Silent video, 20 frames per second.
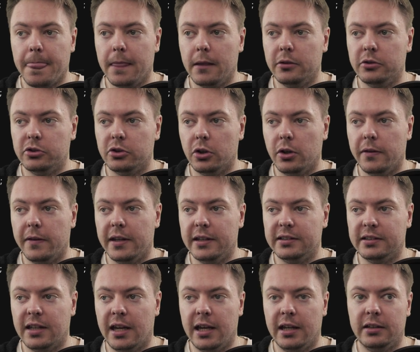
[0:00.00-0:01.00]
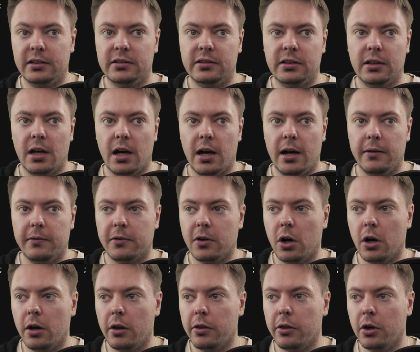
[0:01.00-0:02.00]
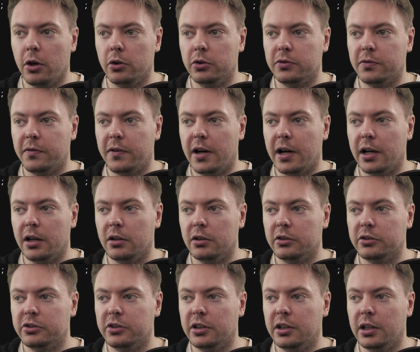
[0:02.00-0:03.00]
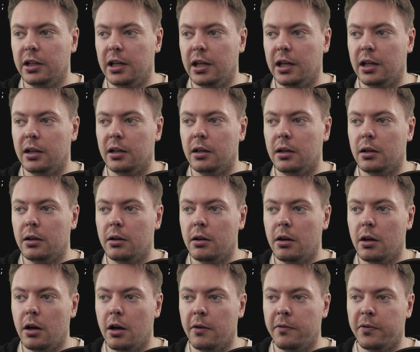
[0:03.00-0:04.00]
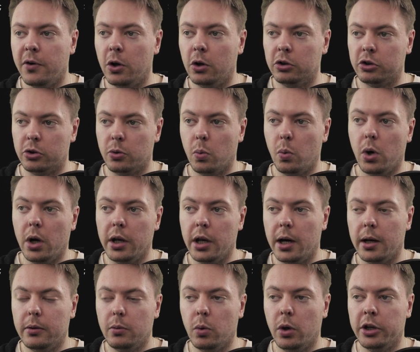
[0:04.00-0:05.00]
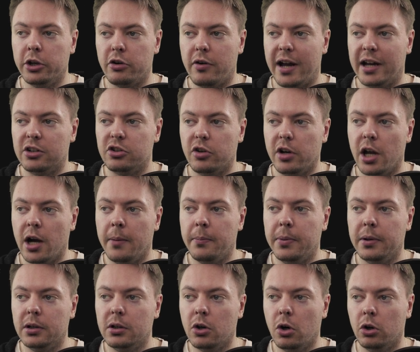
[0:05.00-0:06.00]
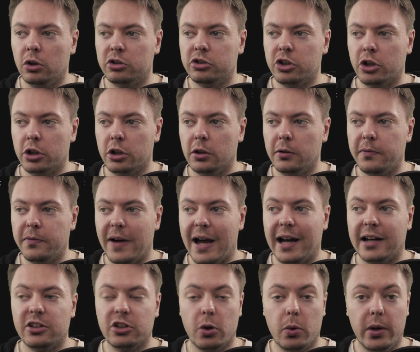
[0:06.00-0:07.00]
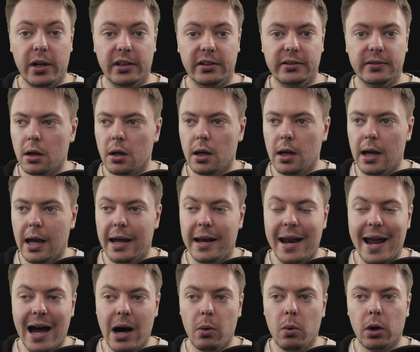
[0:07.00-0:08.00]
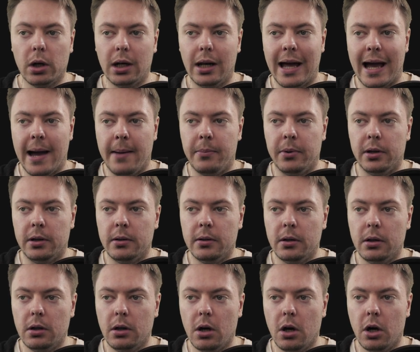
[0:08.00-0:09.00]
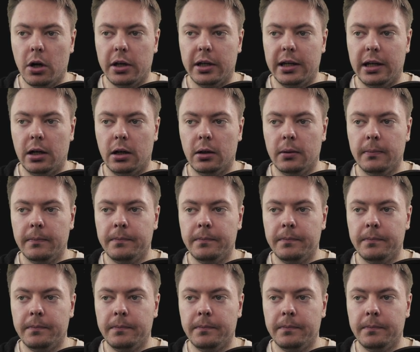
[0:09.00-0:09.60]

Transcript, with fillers: So in this case, I've got those files in a folder, one, one directory up called turtle fact quiz. And now what'll happen on here